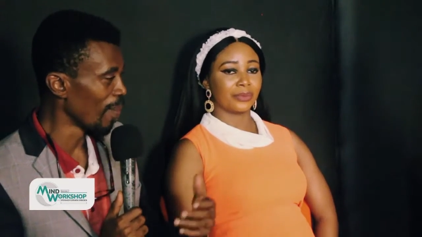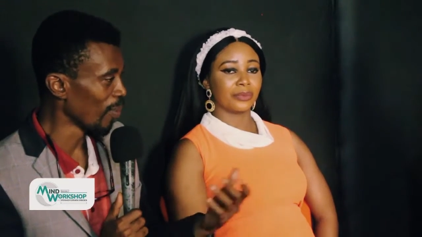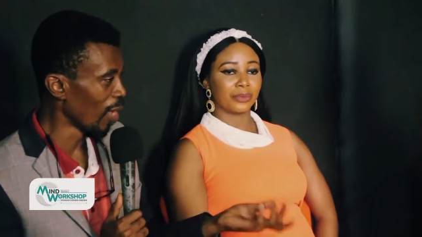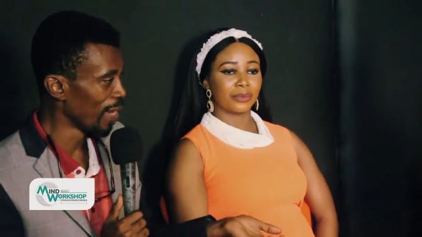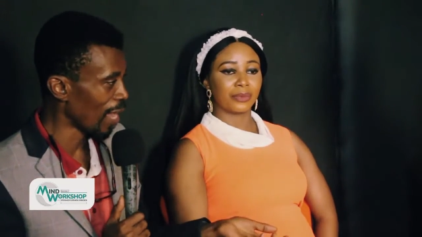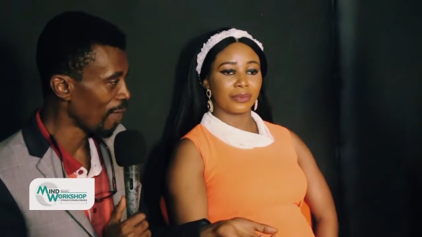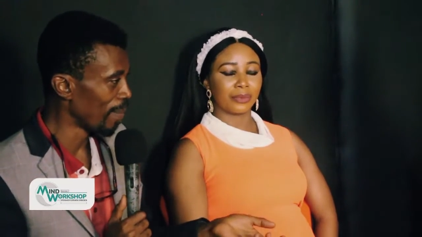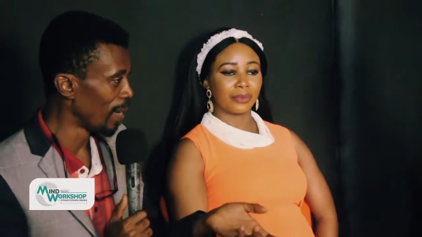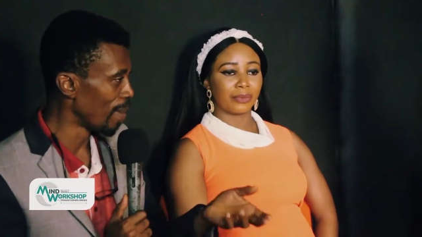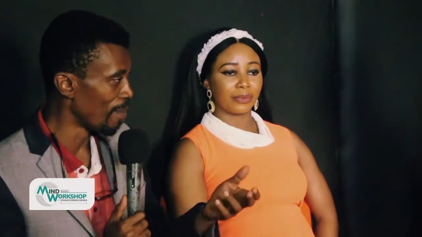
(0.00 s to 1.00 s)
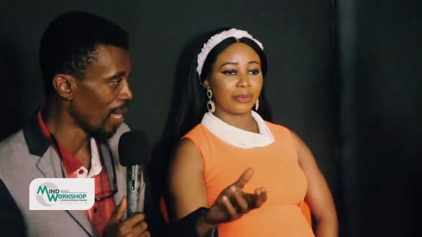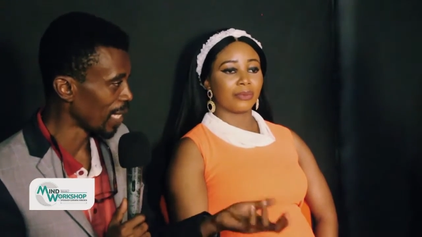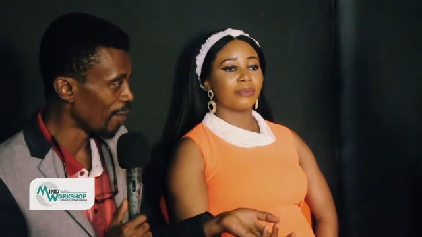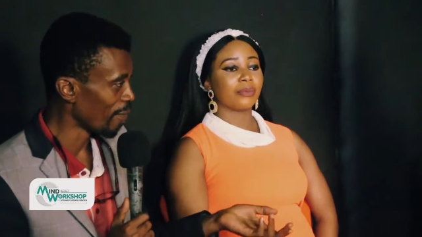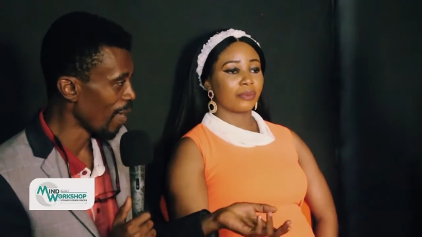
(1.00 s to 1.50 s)
Speaker 1: to employ their family members
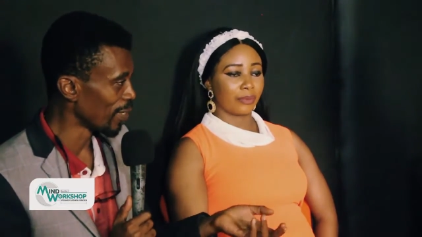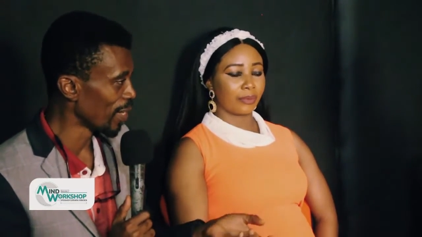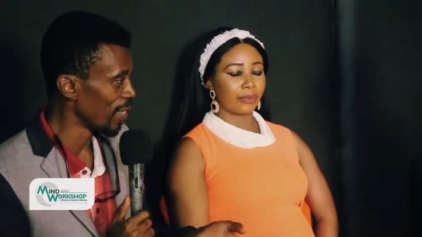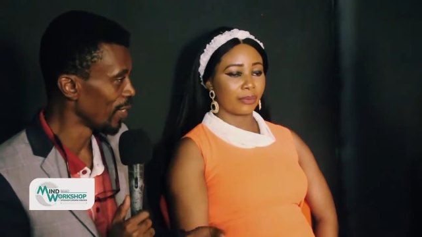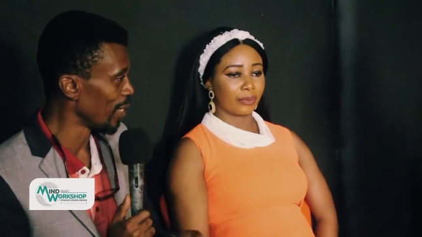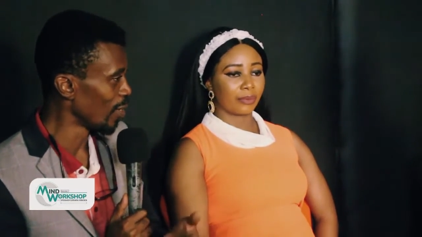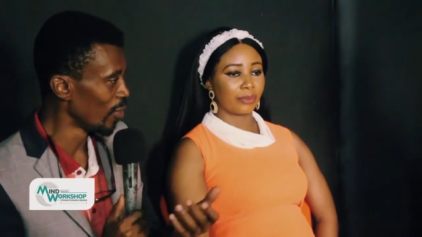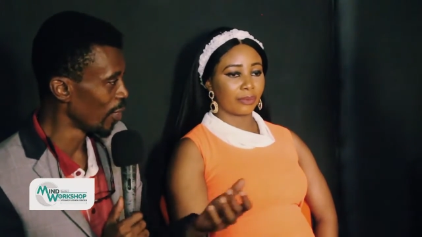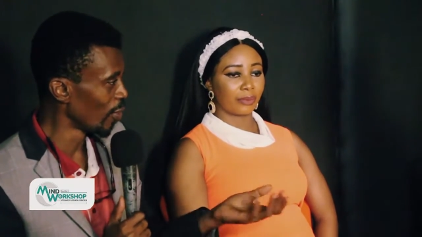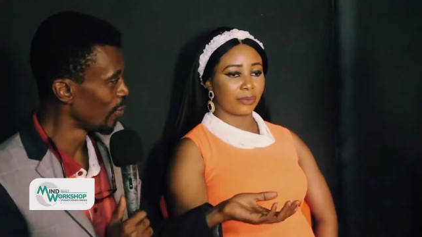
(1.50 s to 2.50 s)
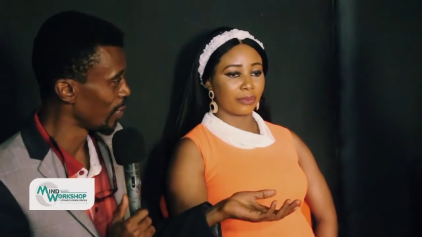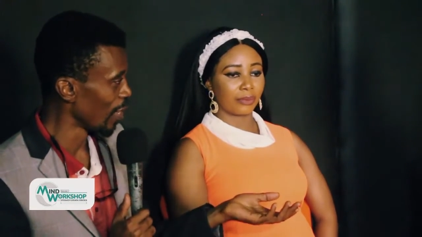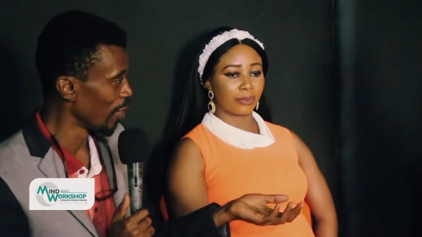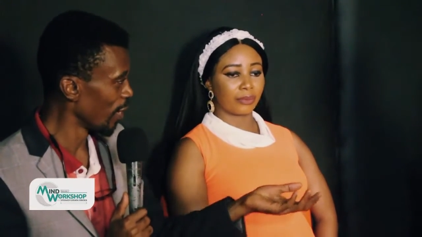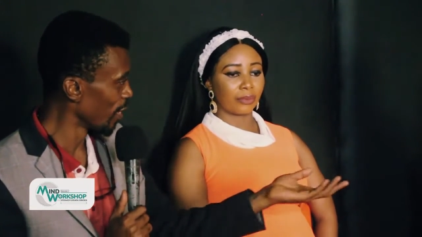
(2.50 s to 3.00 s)
and friends. So they, they, don't, they don't
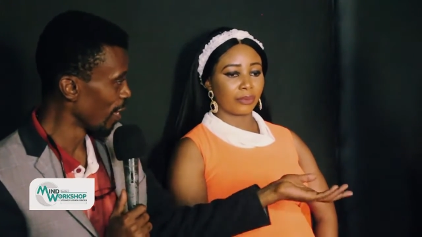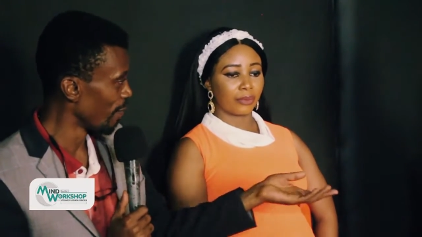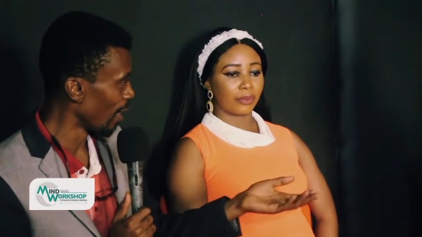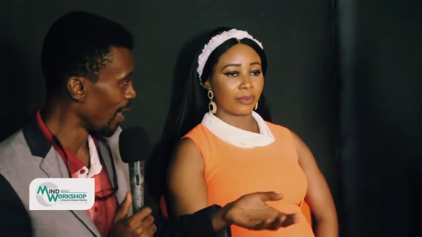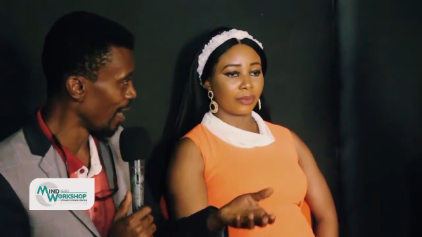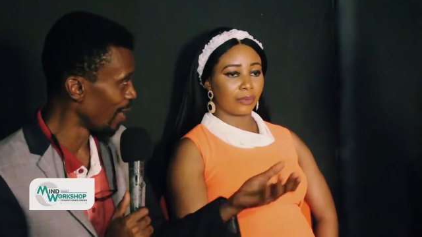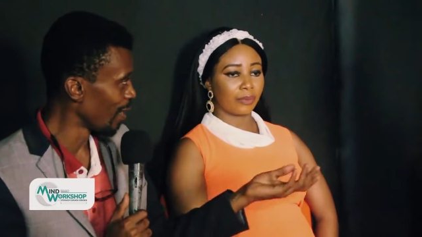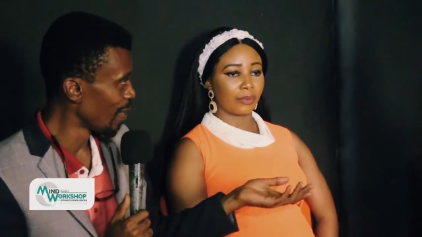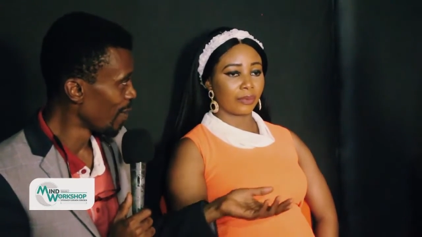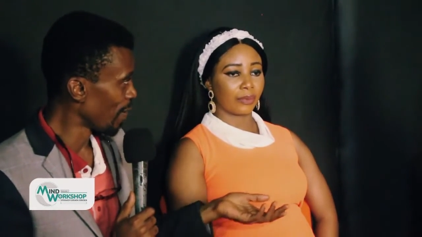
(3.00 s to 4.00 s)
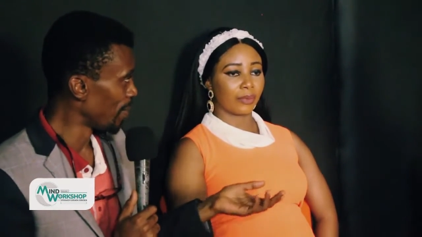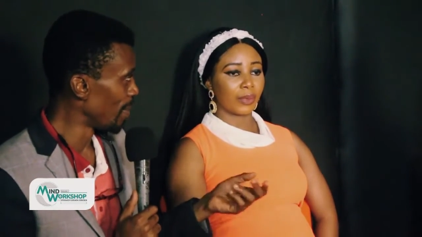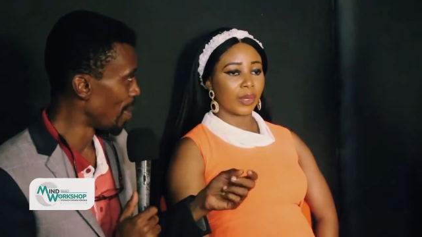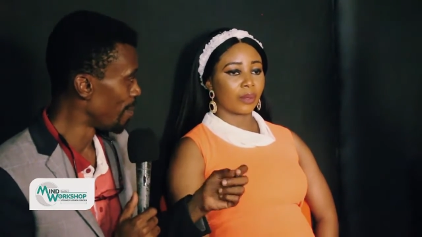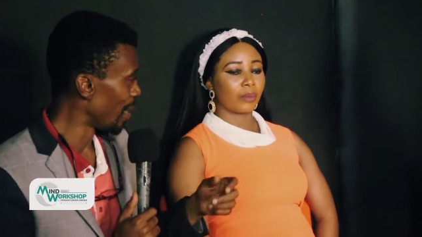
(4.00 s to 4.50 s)
say you didn't give a uh, family
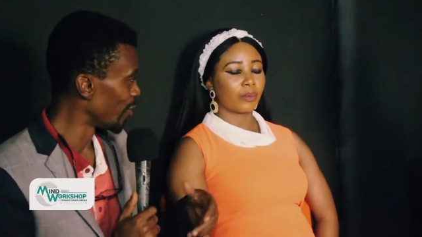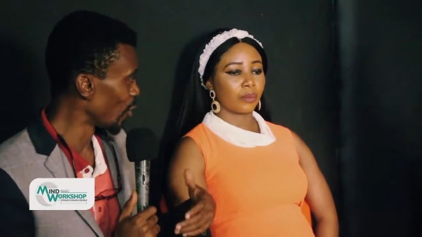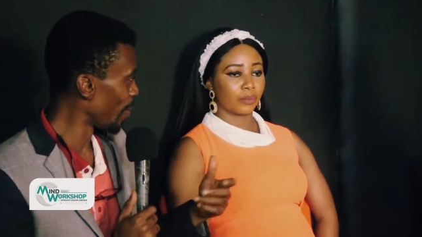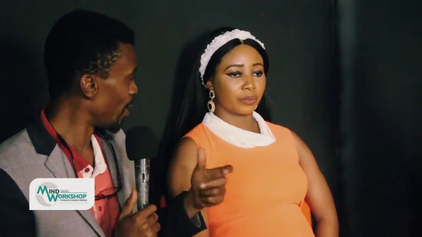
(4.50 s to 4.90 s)
members job.